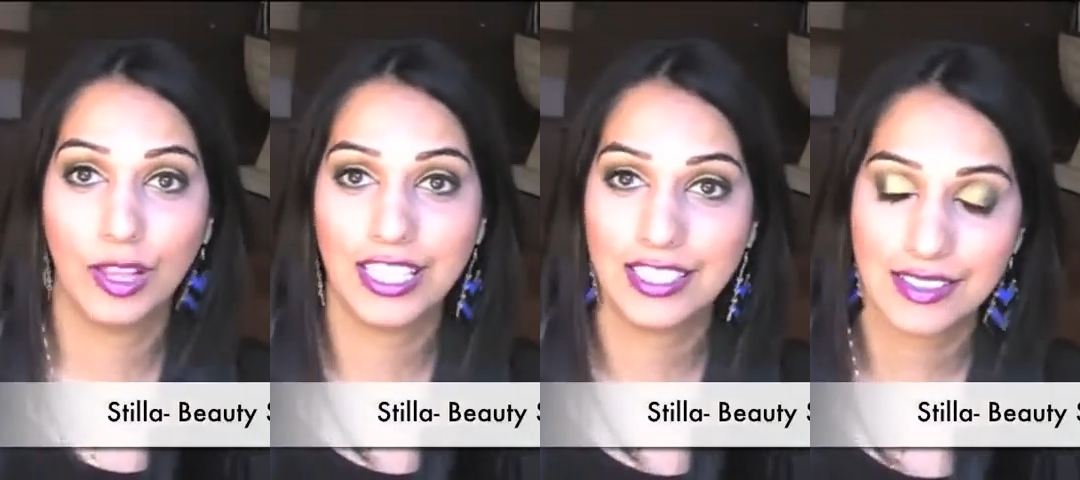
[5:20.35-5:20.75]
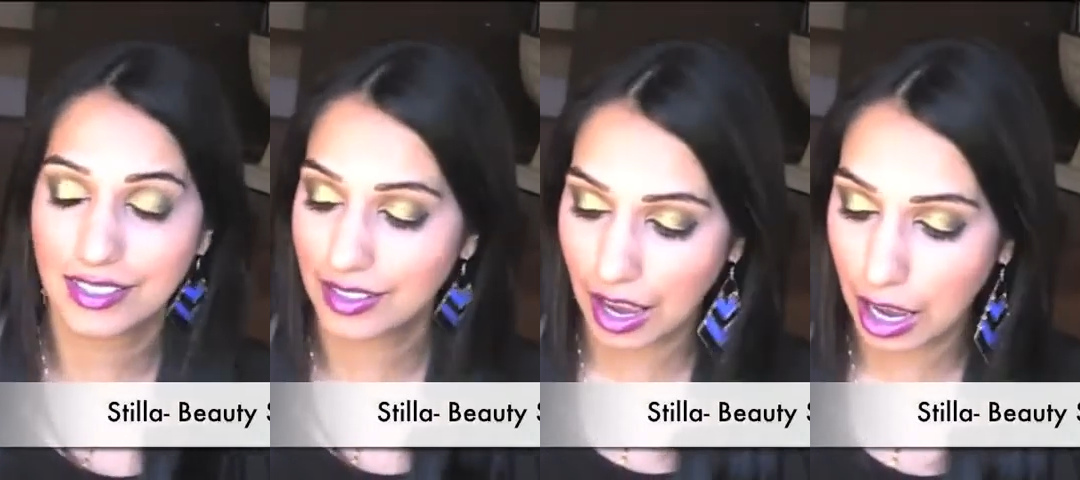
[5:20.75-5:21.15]
It
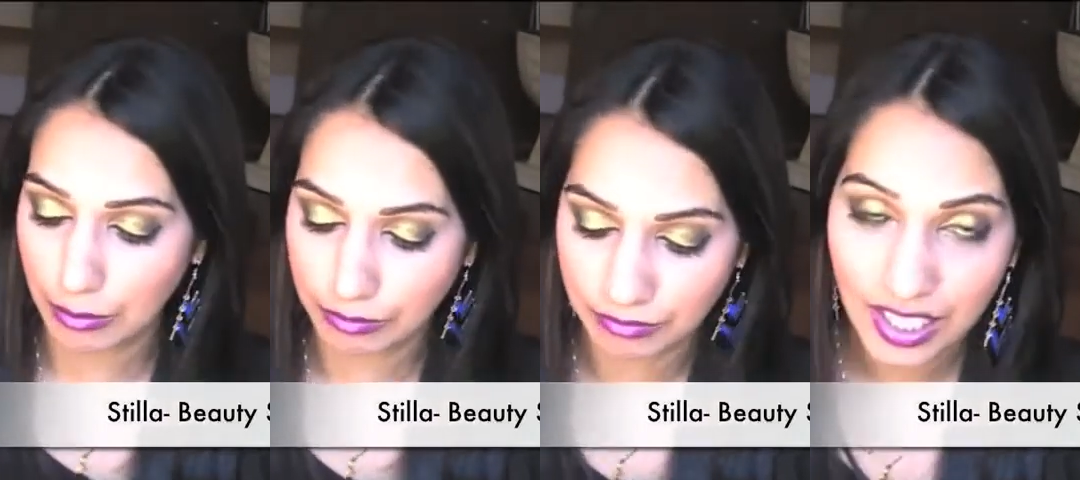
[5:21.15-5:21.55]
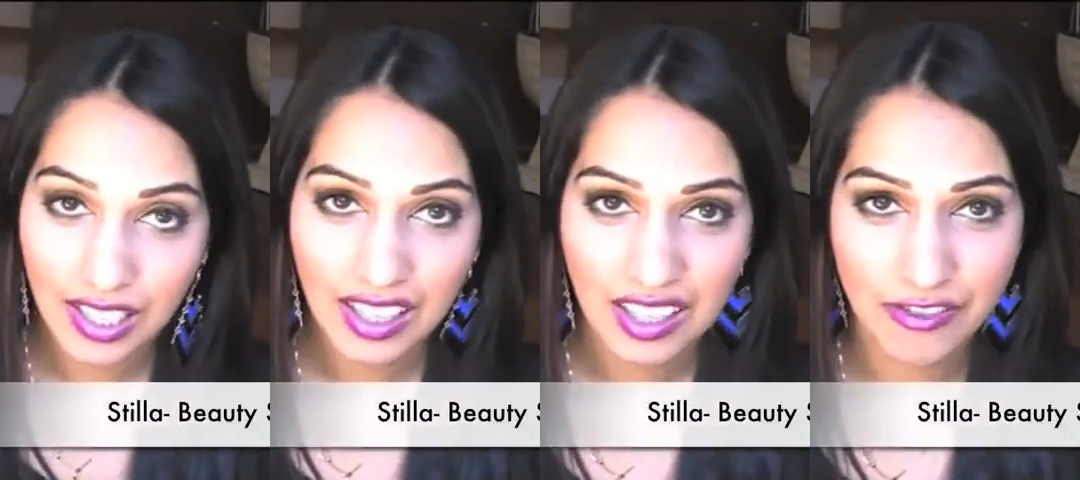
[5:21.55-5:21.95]
doesn't
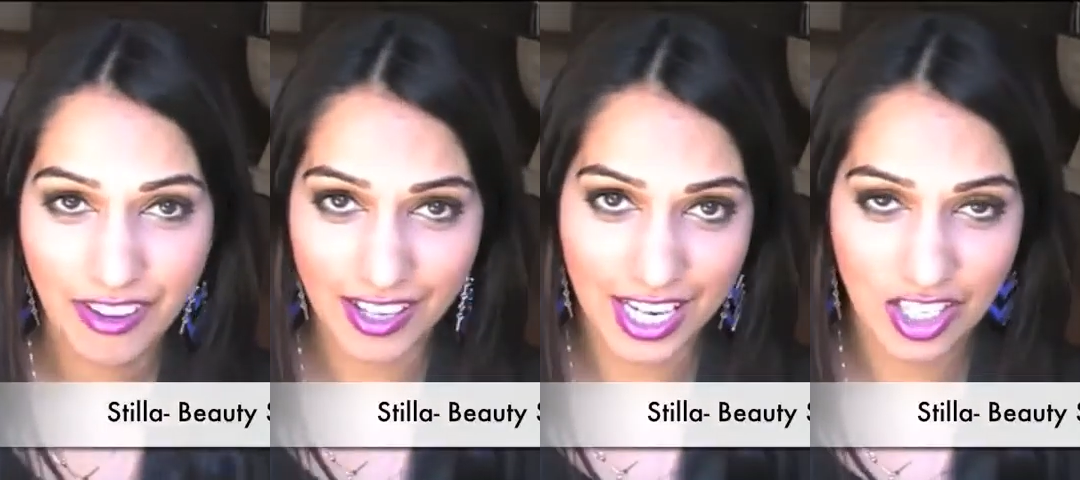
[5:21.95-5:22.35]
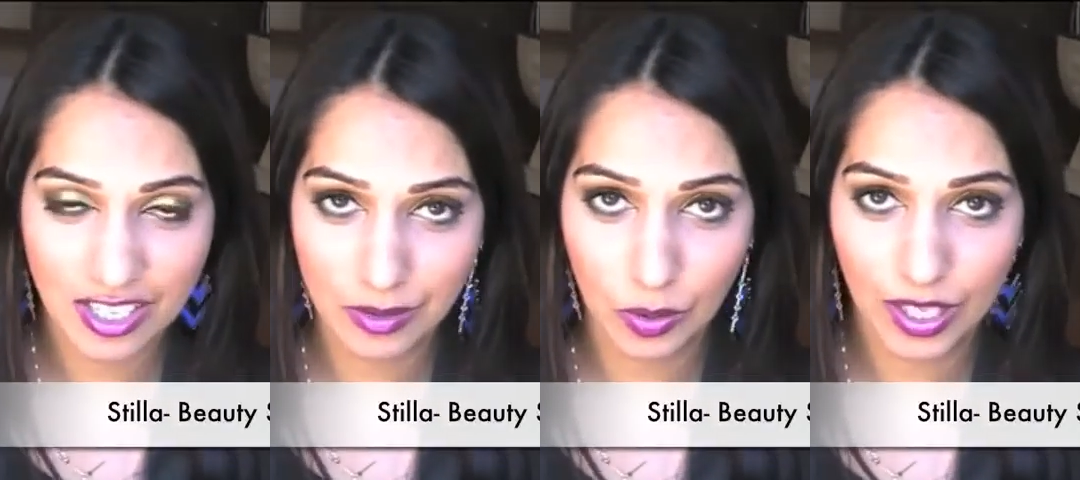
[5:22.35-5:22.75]
your foundation
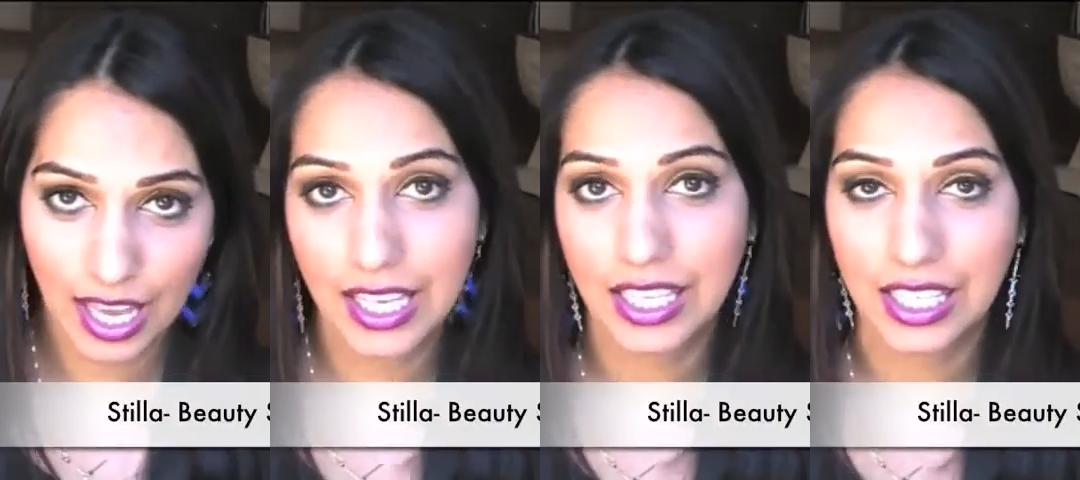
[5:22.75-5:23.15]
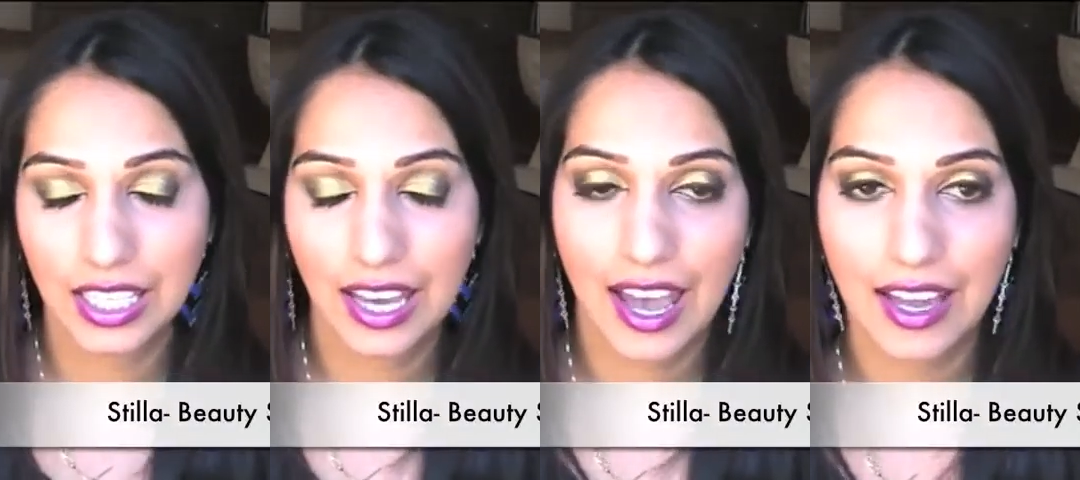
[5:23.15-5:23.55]
doesn't look
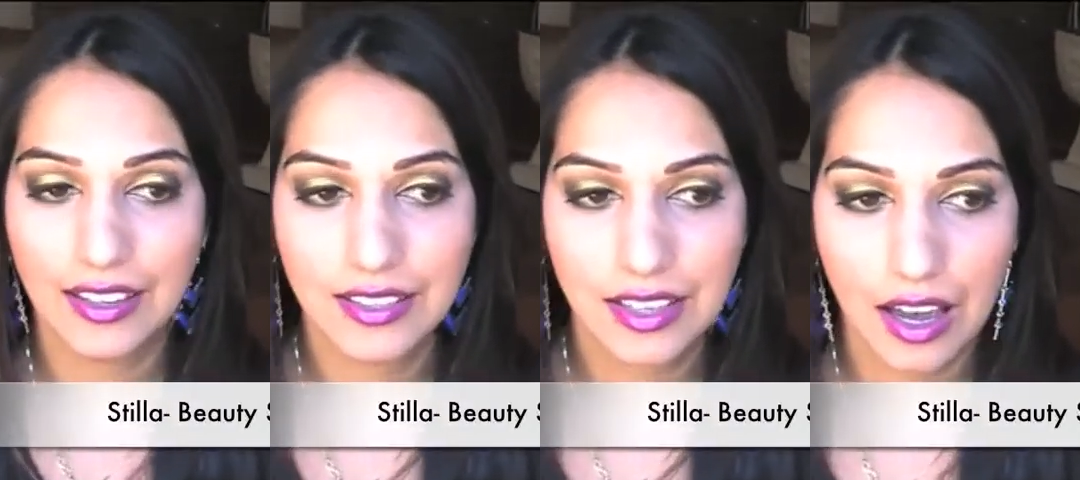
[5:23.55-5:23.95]
cakey, and